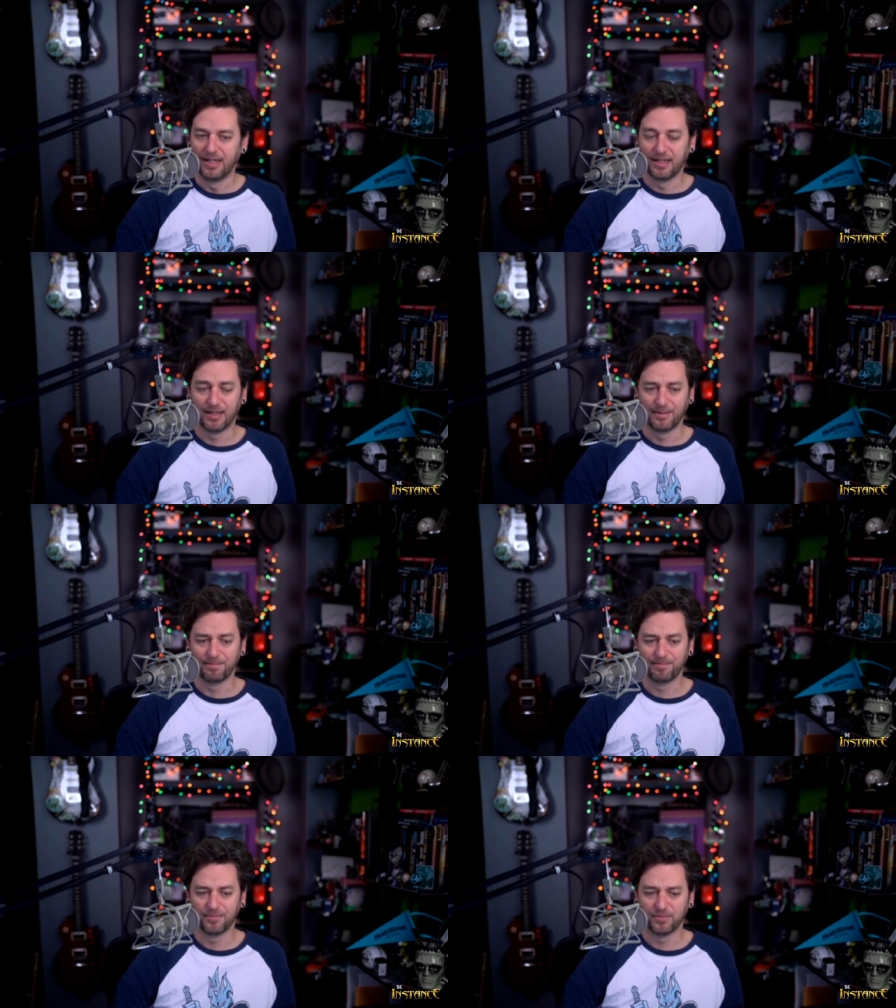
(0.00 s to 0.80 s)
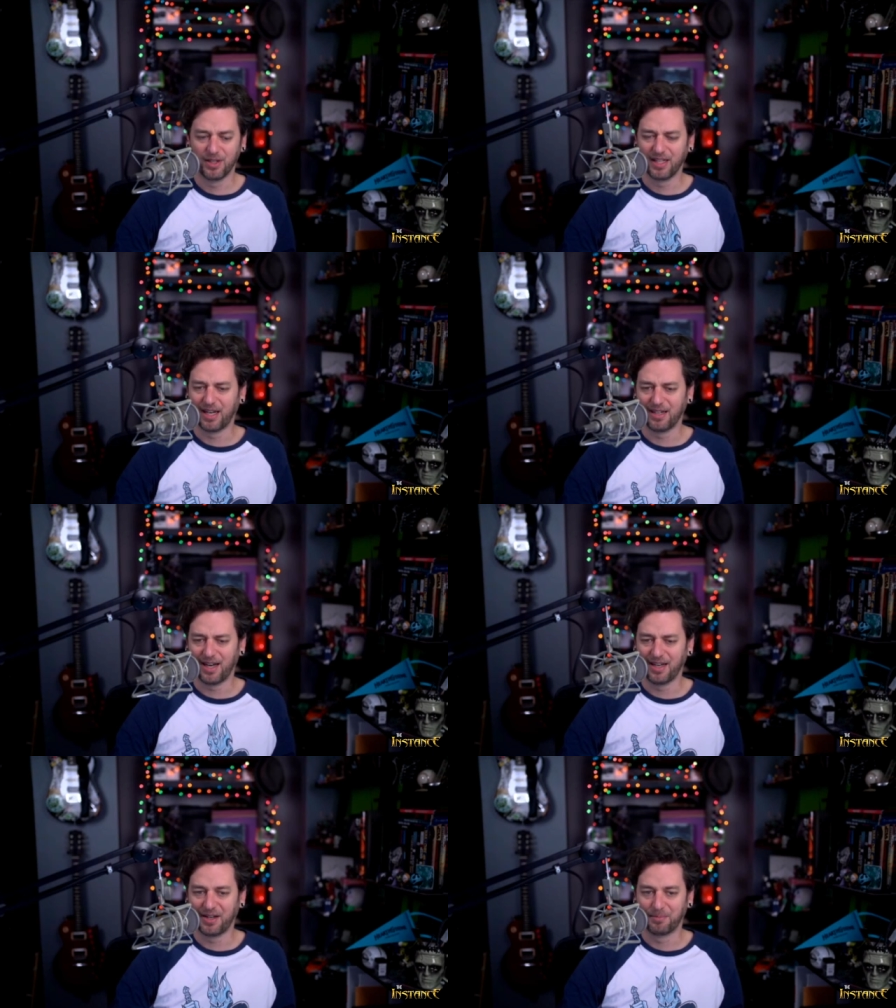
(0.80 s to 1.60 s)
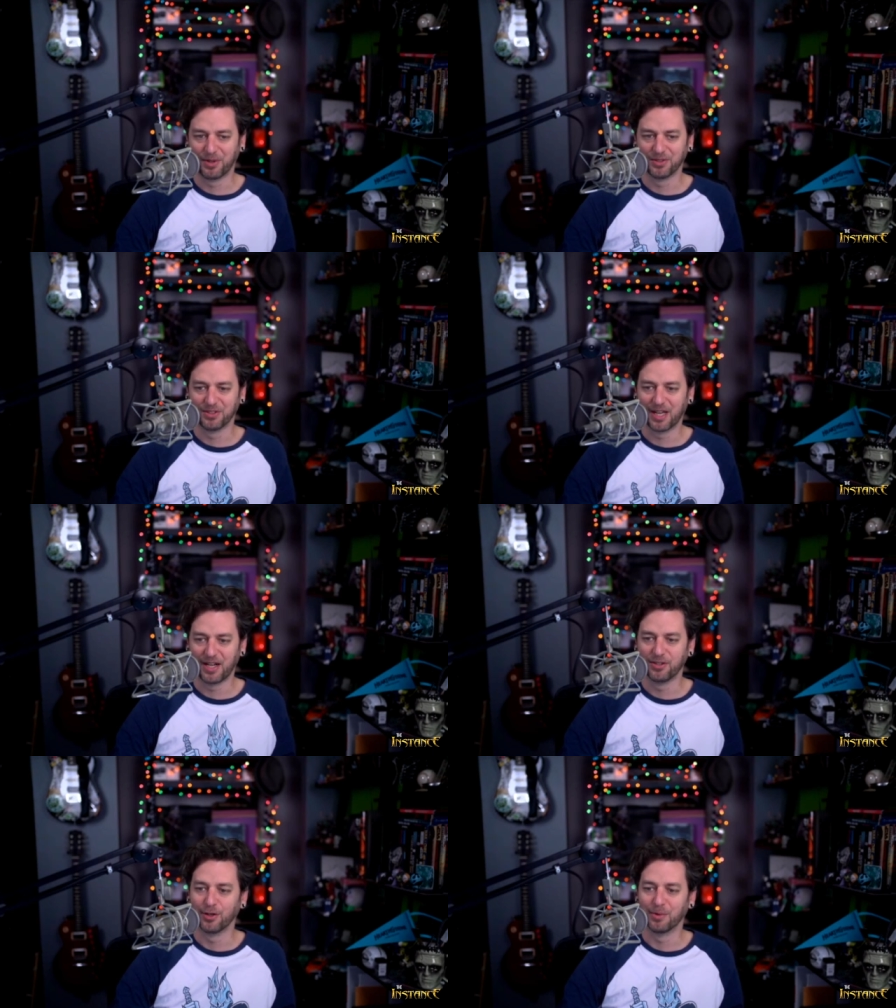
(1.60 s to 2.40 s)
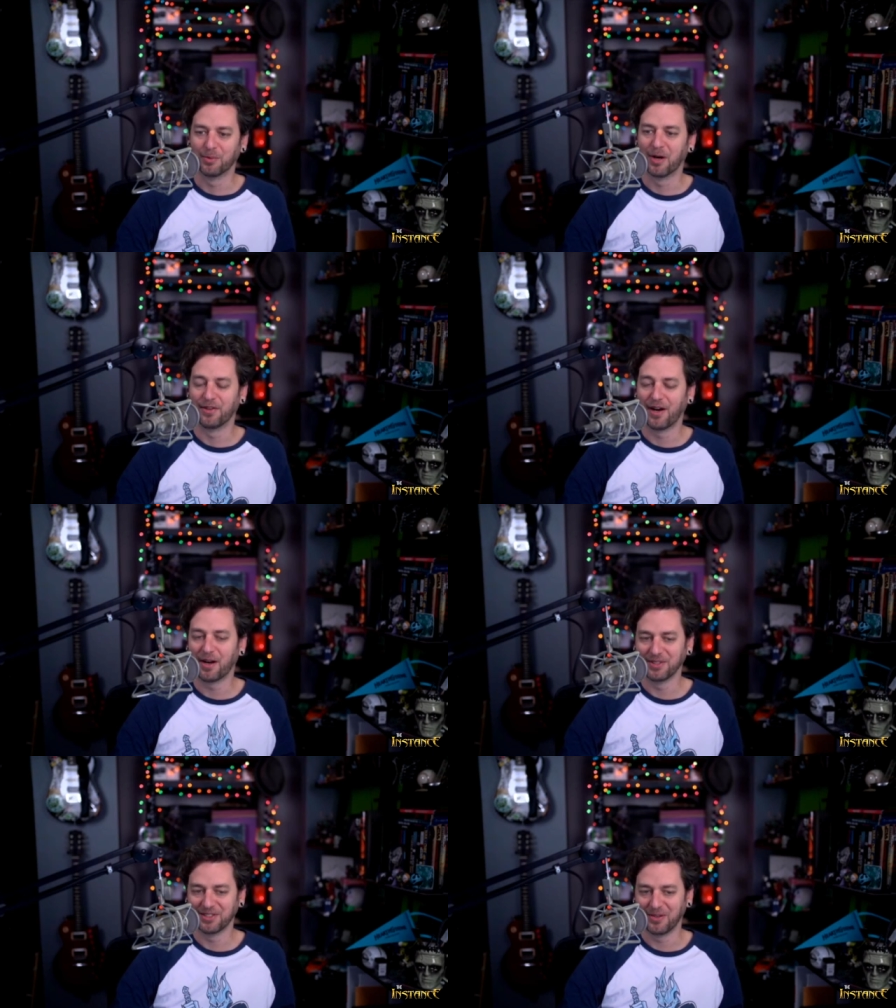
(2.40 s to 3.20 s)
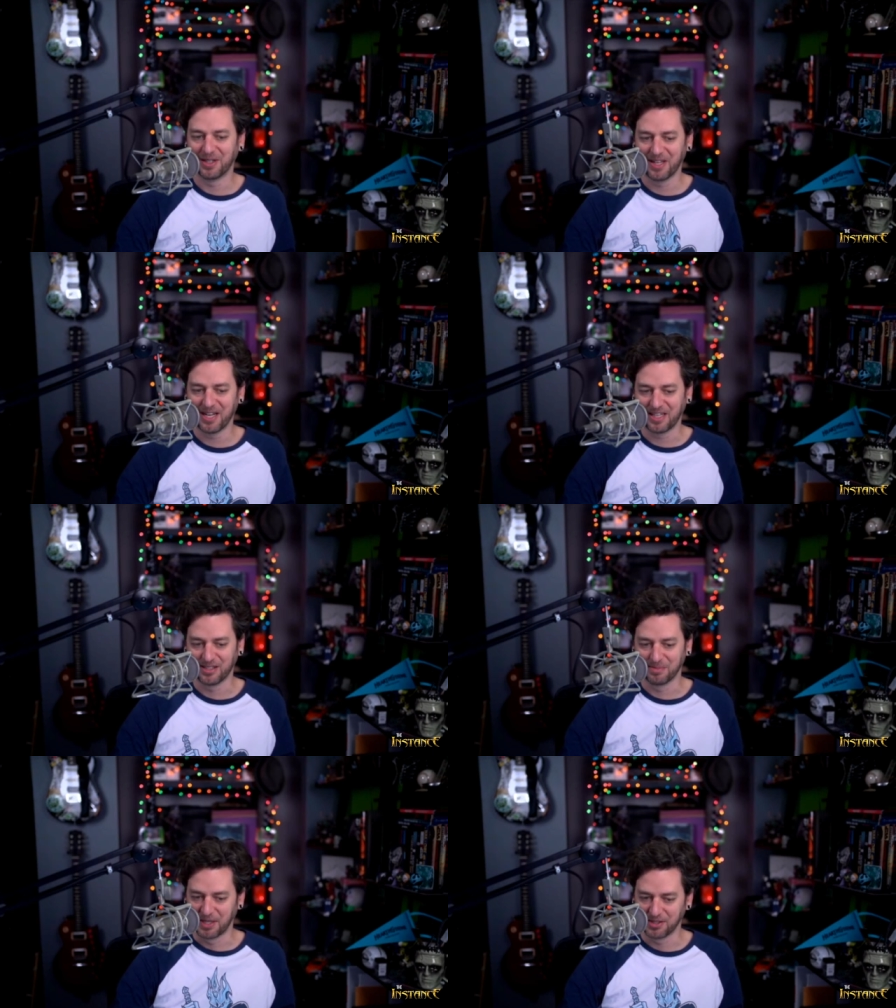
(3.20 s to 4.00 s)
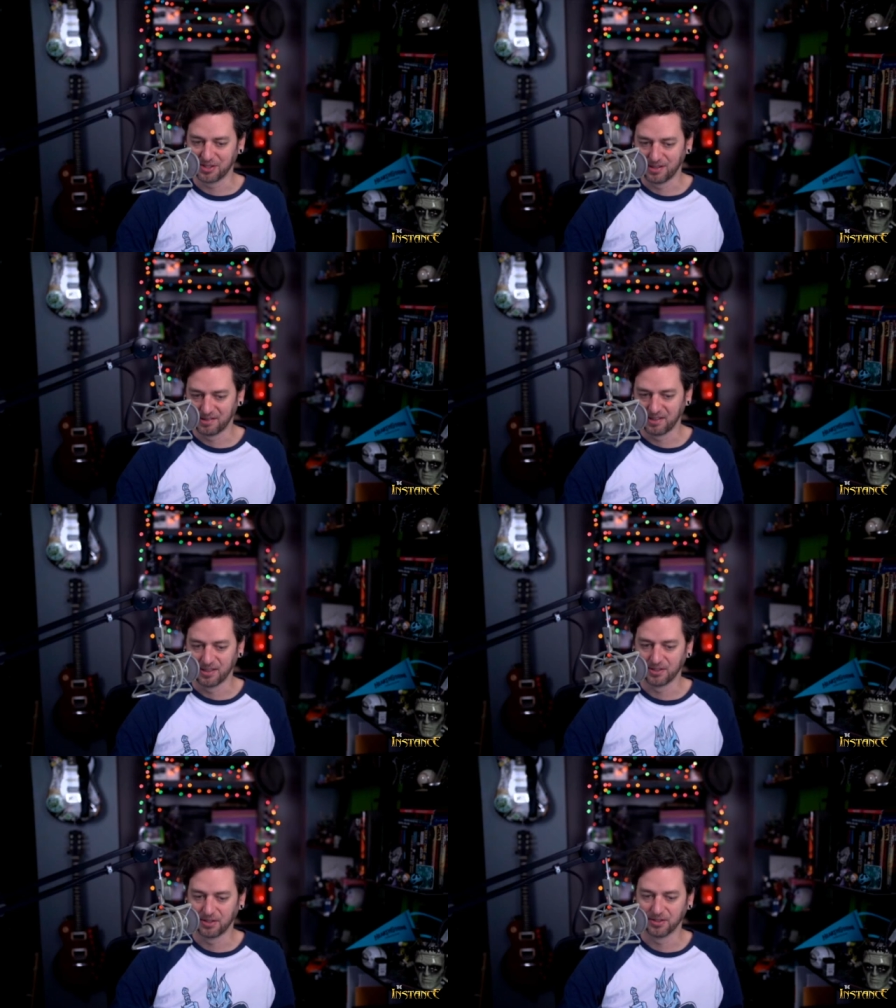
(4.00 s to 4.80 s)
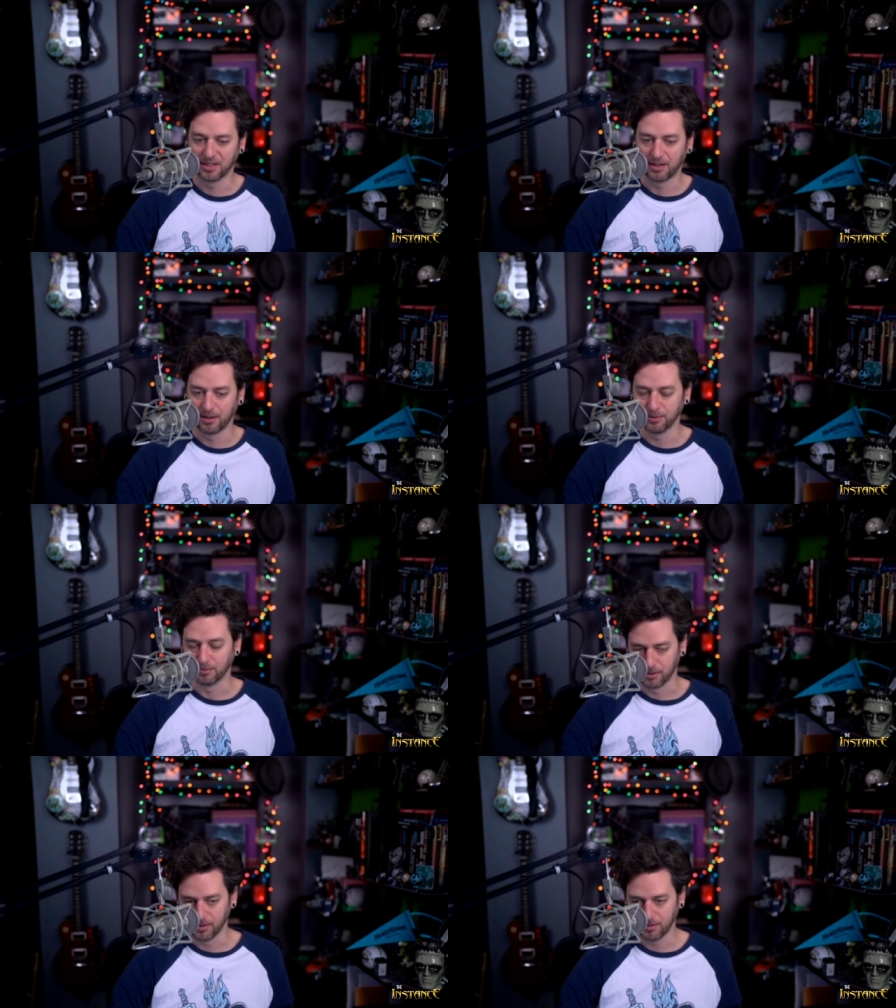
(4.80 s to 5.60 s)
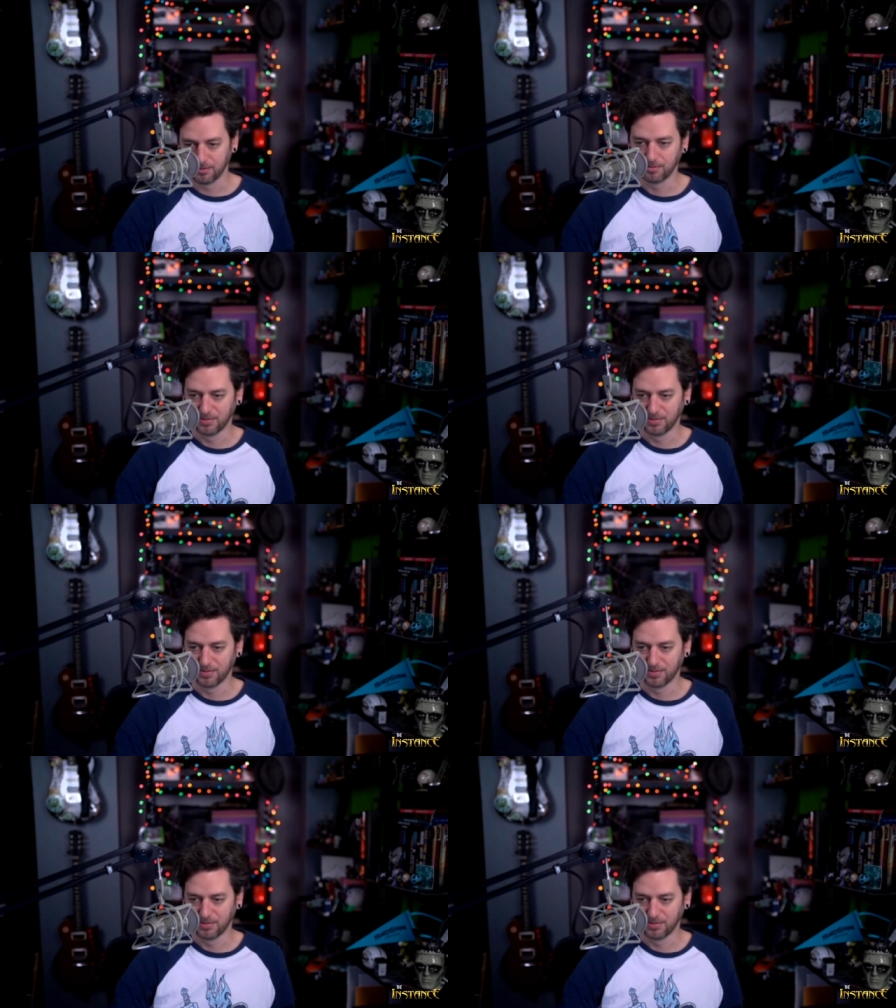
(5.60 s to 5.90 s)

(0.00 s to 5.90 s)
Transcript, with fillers: Um, really, I, I, had a personal kind of journey where I thought I wasn't going to like it as much, uh, and it turns out I was wrong.